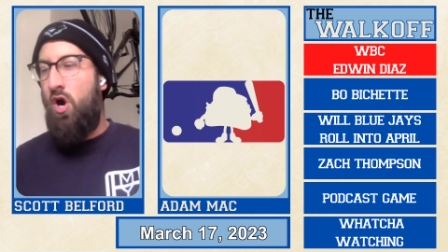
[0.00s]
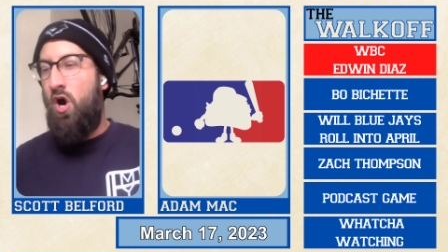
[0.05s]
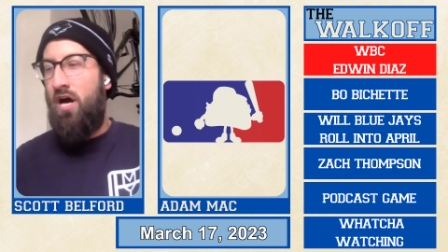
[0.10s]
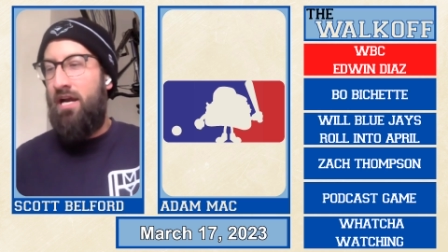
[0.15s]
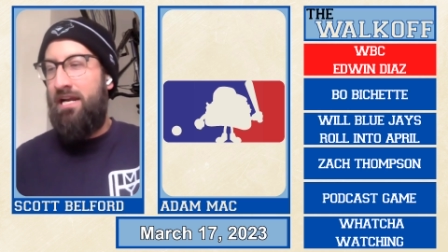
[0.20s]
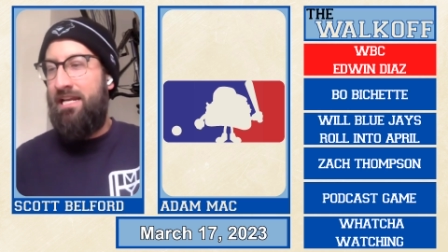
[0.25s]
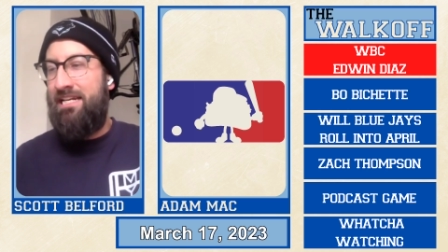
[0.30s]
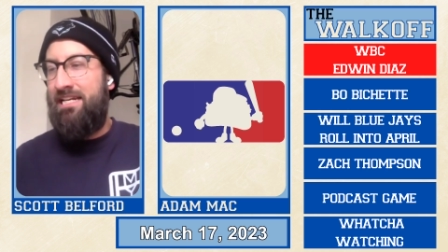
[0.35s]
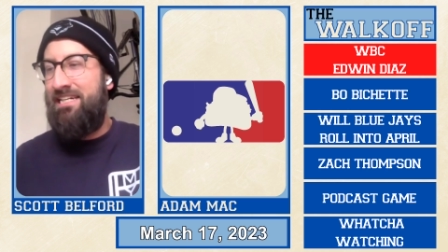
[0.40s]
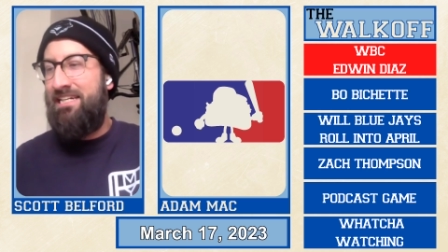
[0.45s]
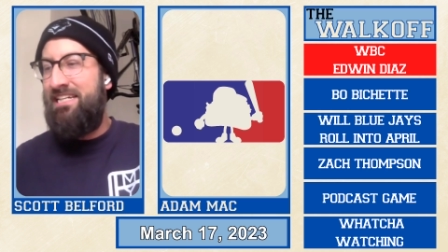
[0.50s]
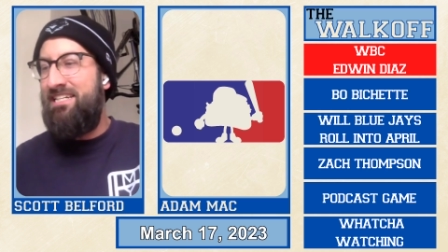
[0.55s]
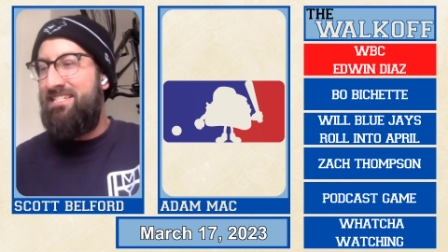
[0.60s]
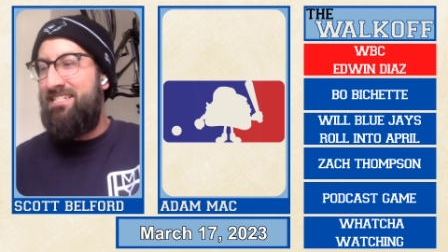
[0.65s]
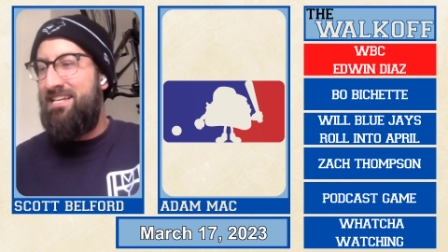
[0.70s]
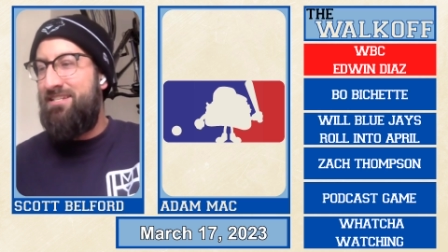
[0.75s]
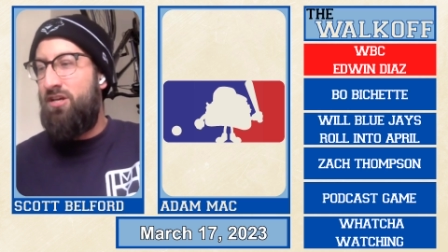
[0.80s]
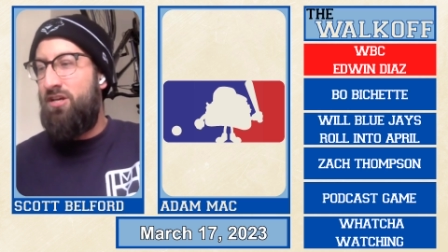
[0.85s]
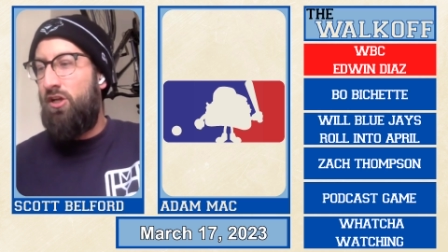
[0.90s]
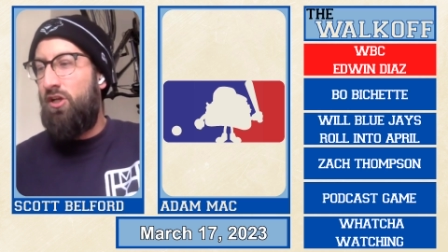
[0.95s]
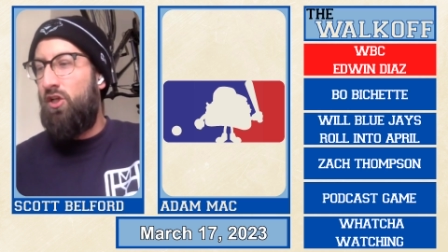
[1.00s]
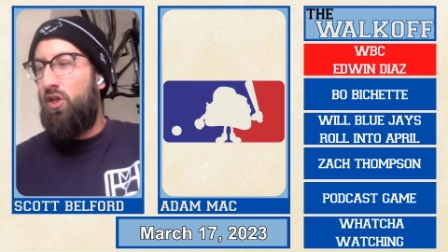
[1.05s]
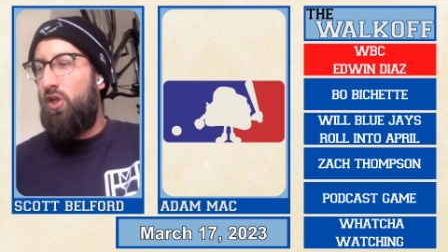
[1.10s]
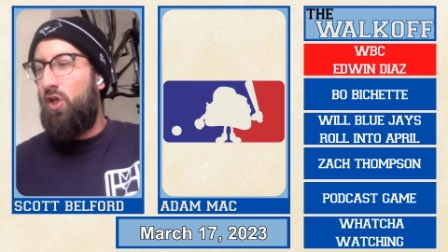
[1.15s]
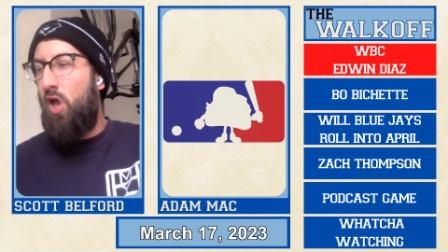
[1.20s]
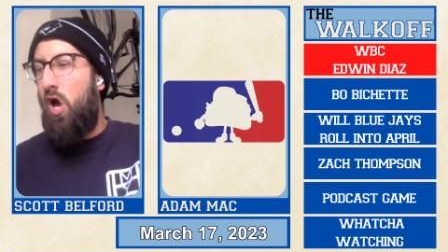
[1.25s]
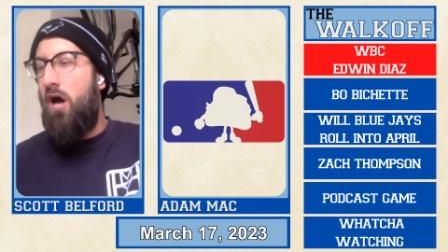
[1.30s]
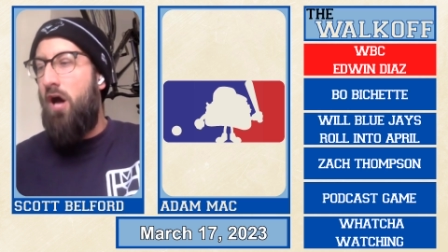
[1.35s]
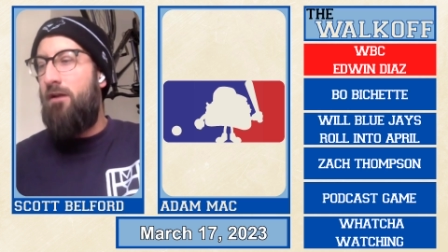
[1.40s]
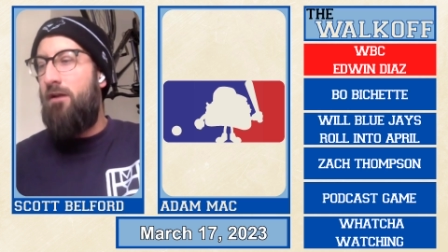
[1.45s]
on it. And he says a
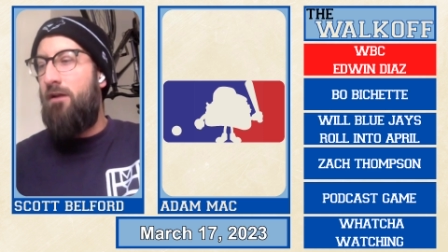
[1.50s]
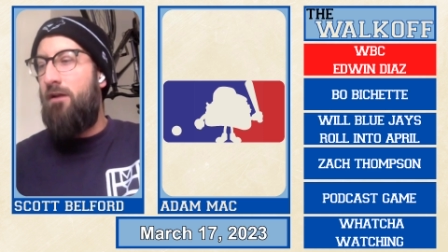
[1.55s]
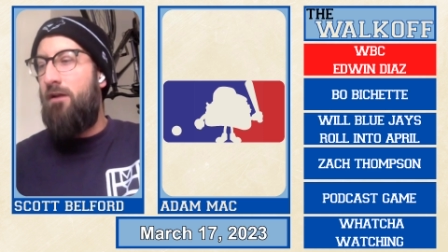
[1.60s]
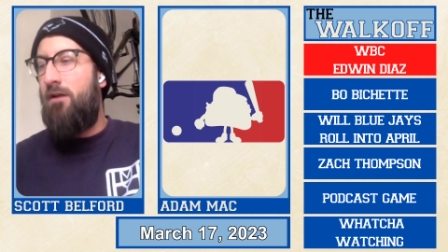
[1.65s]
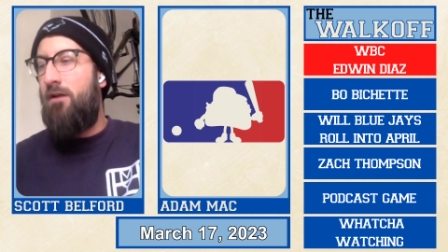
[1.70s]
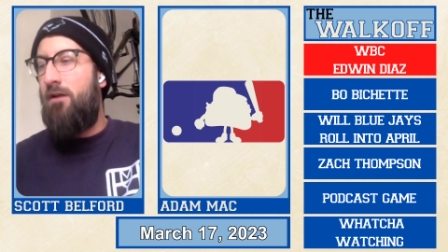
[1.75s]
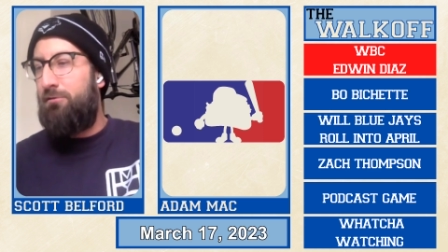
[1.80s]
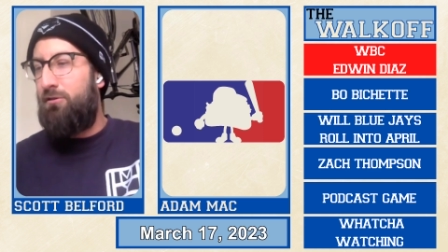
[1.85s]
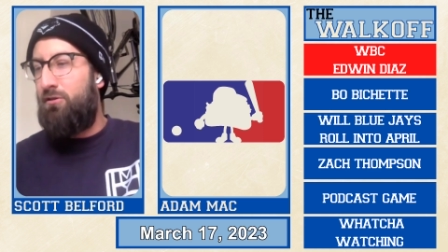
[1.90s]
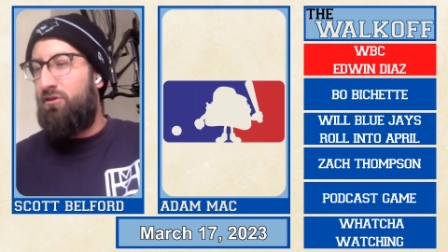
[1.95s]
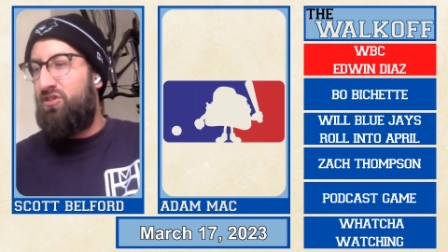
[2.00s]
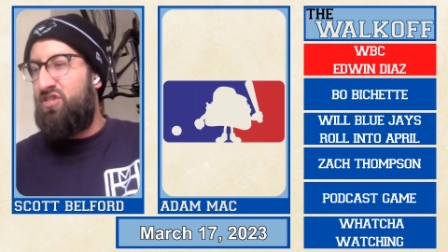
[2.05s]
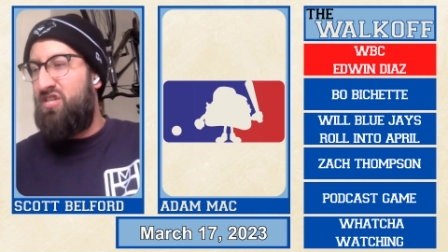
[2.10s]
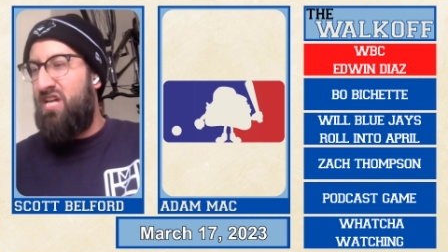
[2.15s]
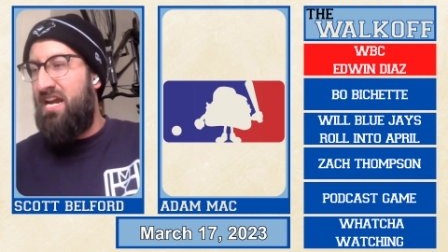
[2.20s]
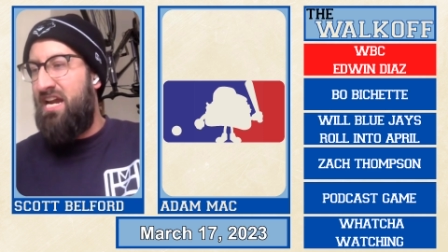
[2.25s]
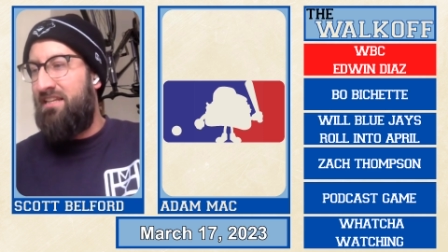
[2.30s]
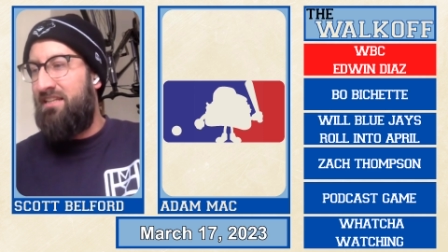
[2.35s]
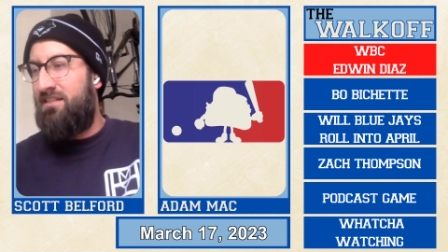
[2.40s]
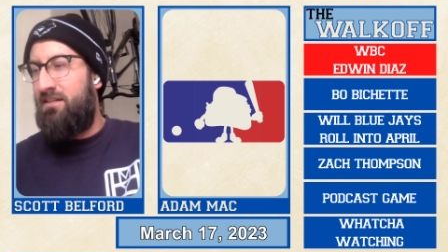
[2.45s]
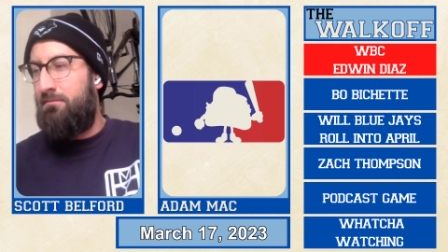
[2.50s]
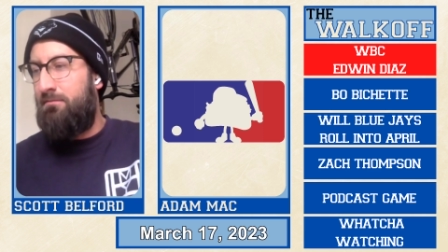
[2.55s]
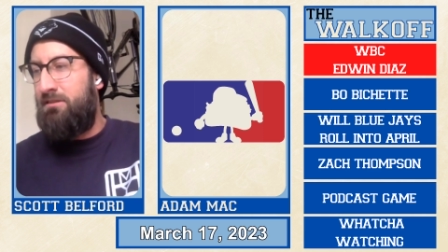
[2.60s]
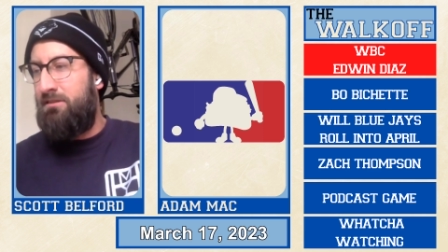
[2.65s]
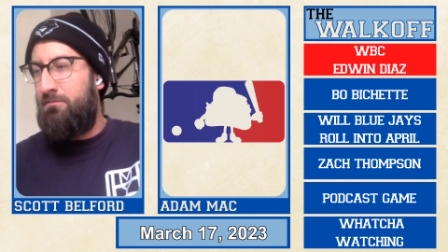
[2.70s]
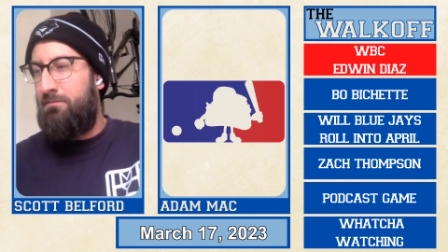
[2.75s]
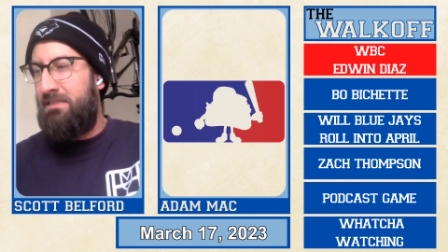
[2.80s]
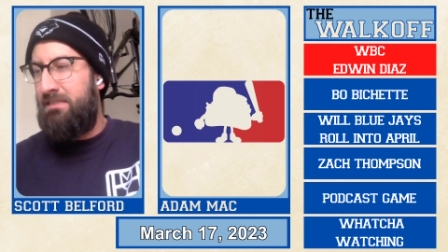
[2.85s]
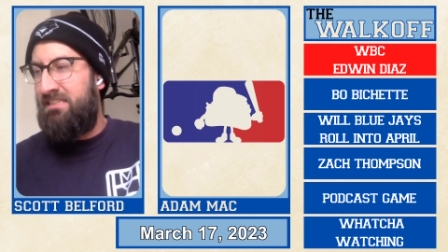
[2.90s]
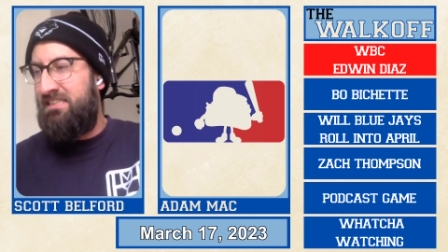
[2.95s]
lot of people are saying the
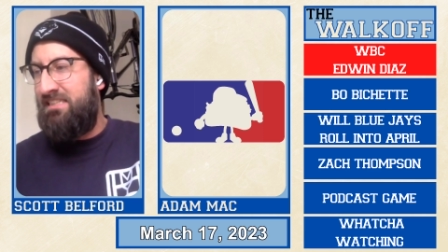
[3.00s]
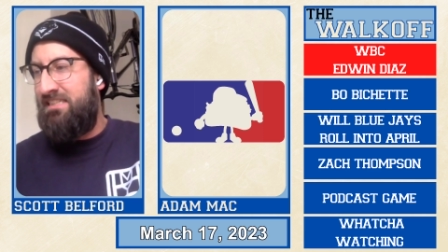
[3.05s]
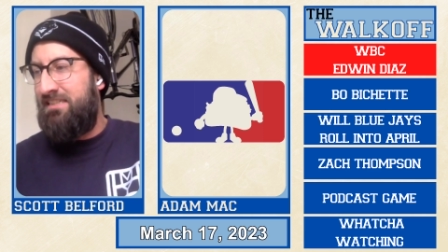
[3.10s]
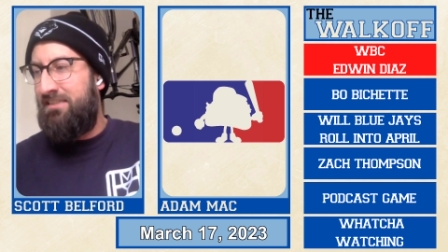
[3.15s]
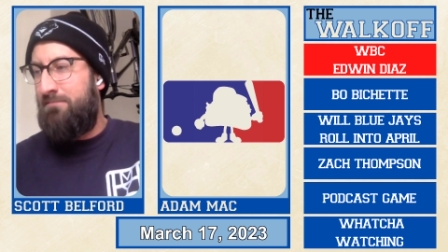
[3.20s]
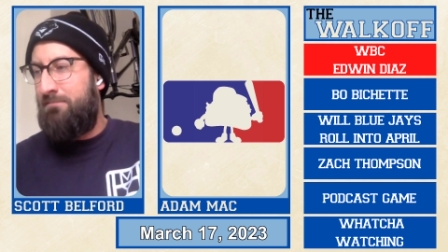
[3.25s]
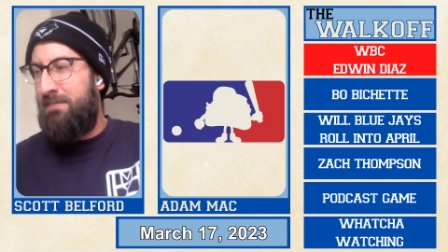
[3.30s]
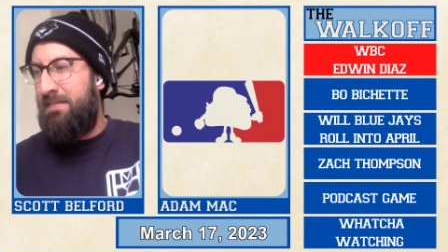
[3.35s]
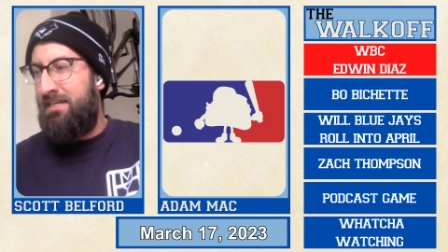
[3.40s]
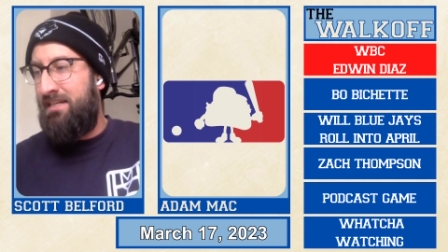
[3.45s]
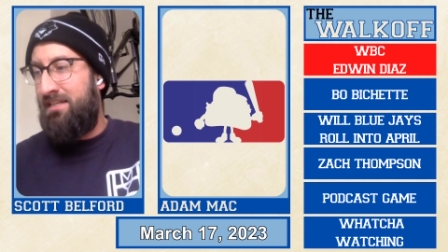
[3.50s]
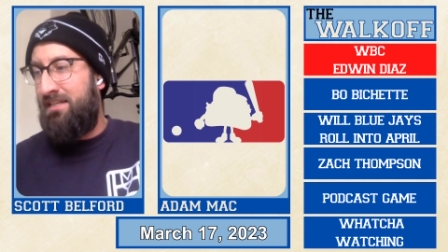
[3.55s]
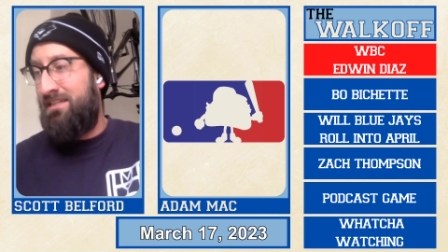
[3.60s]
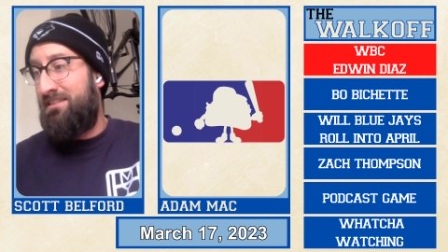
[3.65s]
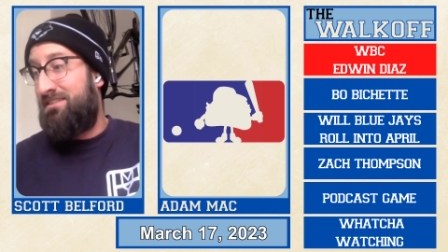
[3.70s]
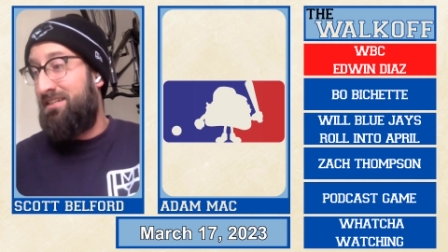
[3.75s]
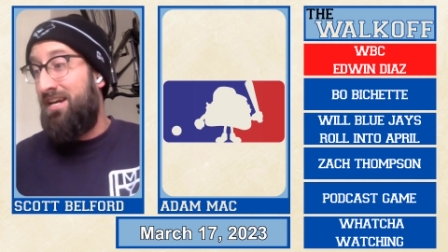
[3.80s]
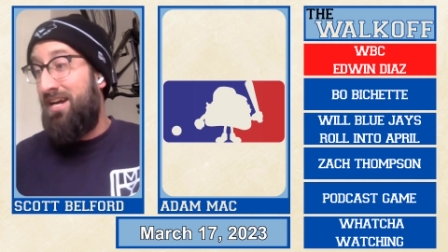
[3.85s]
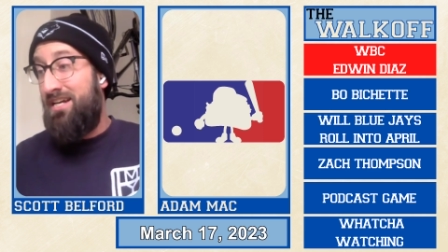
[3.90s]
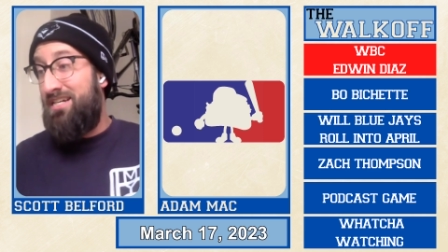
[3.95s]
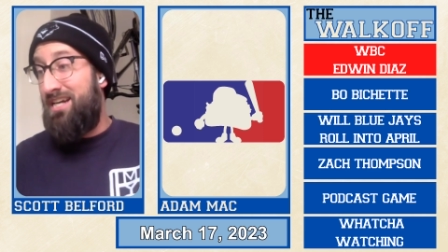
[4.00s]
WBC is meaningless.